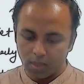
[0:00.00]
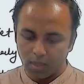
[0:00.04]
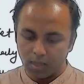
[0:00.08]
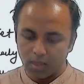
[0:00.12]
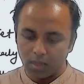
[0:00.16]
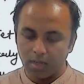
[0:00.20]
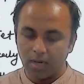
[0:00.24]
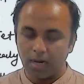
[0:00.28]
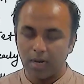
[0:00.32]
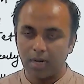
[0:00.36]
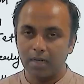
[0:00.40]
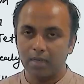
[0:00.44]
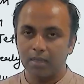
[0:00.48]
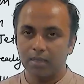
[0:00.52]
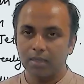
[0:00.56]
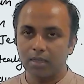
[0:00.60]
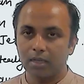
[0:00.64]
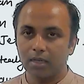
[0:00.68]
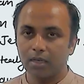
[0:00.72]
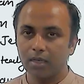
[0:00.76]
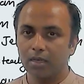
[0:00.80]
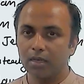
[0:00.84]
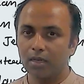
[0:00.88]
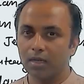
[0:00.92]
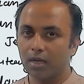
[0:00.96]

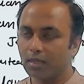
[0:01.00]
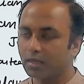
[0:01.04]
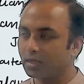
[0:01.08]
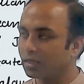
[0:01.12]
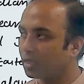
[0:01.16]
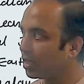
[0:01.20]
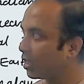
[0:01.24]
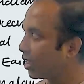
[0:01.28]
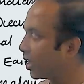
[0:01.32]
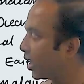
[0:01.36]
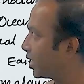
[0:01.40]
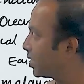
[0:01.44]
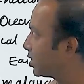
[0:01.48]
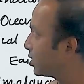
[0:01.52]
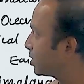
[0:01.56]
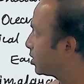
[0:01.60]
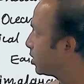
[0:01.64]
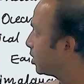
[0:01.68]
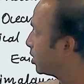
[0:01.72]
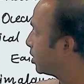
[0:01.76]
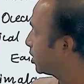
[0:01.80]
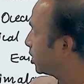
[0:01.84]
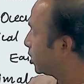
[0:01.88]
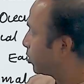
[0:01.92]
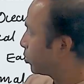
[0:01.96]
Until last
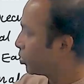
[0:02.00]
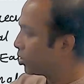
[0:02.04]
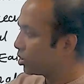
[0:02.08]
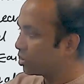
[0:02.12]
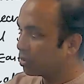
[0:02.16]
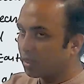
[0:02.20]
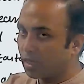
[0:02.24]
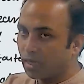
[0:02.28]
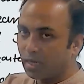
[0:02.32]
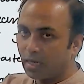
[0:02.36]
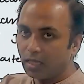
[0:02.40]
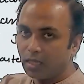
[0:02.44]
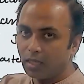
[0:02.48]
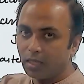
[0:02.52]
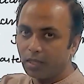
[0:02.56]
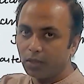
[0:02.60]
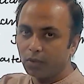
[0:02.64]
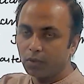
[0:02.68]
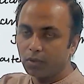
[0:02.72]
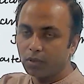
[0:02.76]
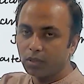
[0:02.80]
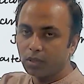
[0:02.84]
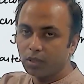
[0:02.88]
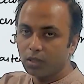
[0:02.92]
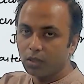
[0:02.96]
year, it was El
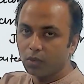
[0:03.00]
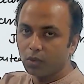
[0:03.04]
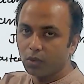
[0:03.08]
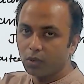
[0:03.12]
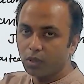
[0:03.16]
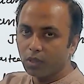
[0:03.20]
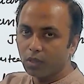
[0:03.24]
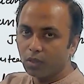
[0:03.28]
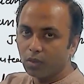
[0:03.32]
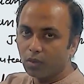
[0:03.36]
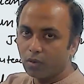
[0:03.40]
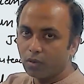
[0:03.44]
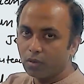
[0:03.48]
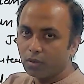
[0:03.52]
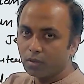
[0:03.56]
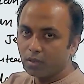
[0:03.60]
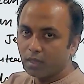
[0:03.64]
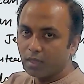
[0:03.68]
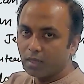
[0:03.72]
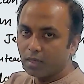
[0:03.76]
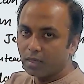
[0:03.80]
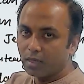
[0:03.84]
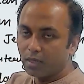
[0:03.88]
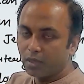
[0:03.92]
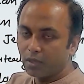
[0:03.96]
Nino year going on. The
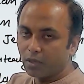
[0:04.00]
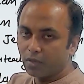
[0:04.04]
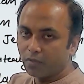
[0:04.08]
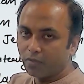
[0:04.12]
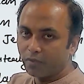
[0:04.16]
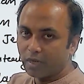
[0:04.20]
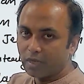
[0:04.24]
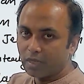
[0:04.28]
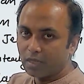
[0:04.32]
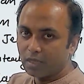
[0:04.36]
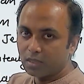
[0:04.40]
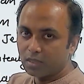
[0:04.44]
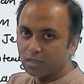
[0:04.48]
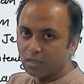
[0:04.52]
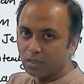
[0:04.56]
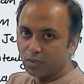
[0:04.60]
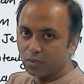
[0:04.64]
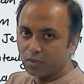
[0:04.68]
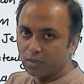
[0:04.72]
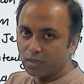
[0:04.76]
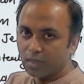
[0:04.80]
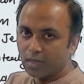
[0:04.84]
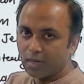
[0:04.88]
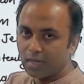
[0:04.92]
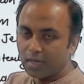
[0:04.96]
El Nino effect is
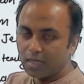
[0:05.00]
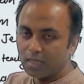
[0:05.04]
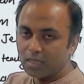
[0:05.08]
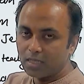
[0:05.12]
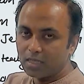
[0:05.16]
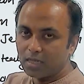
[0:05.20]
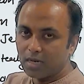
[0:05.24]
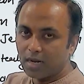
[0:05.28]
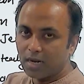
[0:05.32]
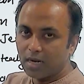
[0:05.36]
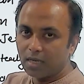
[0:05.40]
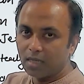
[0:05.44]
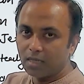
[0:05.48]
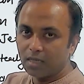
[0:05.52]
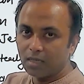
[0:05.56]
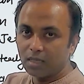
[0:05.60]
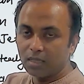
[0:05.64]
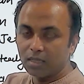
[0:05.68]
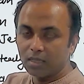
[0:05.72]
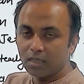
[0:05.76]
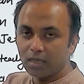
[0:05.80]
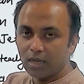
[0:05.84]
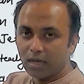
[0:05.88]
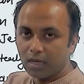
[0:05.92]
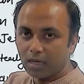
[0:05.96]
neutralized, and
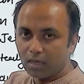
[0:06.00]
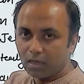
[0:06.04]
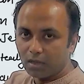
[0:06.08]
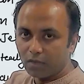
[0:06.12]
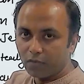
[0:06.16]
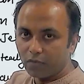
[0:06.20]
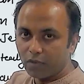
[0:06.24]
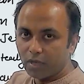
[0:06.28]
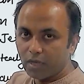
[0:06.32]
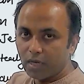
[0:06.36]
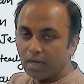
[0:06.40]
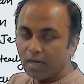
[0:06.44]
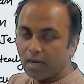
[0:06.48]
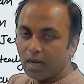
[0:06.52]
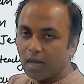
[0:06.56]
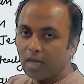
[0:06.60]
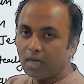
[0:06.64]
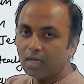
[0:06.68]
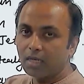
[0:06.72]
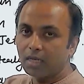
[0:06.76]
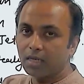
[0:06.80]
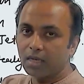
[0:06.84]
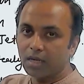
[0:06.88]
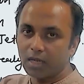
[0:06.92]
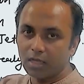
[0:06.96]
in the current affair, La
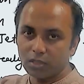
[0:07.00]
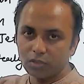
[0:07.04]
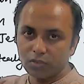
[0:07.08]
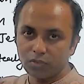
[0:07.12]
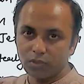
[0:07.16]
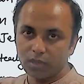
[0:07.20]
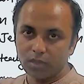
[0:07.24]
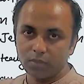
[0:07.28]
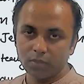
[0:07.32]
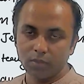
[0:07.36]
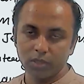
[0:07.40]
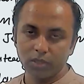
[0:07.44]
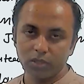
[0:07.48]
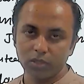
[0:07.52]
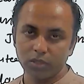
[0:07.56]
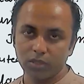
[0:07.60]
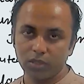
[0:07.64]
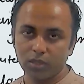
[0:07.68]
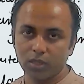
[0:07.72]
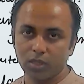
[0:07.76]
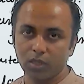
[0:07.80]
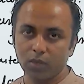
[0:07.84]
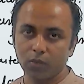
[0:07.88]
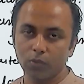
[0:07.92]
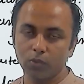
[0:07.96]
Nina is very much in
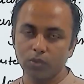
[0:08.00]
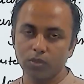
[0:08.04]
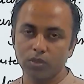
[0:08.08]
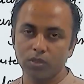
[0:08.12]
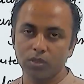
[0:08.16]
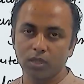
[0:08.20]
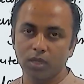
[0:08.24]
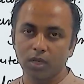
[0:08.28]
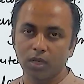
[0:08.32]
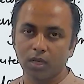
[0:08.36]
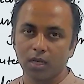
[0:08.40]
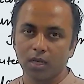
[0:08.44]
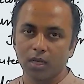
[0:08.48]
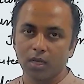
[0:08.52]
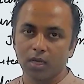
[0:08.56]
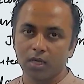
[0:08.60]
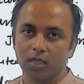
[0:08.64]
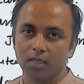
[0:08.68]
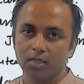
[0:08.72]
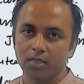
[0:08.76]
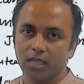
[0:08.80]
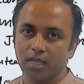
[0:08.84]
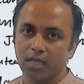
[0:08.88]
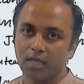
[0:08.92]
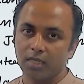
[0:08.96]
the news,
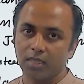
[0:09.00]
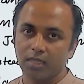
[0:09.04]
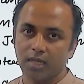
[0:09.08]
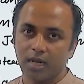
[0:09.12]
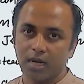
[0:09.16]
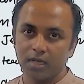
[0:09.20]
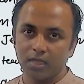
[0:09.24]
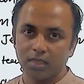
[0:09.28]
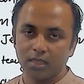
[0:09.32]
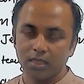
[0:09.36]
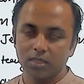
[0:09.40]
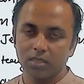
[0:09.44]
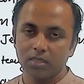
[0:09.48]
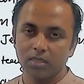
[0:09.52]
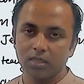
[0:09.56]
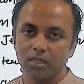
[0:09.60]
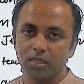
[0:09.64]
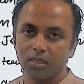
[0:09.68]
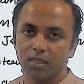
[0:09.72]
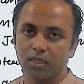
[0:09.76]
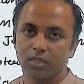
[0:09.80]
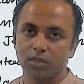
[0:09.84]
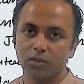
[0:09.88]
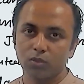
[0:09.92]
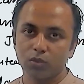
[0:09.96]
saying that this year
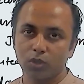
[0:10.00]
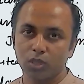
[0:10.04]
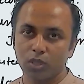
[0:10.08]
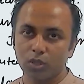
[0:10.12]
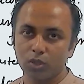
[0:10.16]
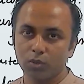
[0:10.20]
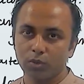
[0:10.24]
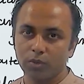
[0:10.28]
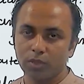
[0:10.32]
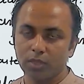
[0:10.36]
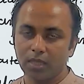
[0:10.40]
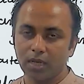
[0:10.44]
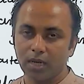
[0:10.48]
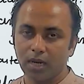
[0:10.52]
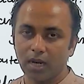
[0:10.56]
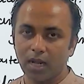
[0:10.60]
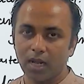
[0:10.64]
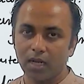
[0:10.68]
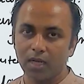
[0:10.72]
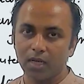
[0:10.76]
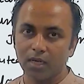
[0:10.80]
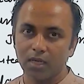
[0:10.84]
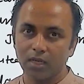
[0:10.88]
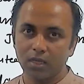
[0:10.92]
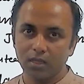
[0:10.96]
it is going to be the
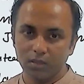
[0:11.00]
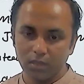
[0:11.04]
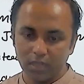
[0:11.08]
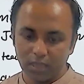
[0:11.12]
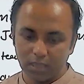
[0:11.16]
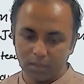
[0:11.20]
La Nina. It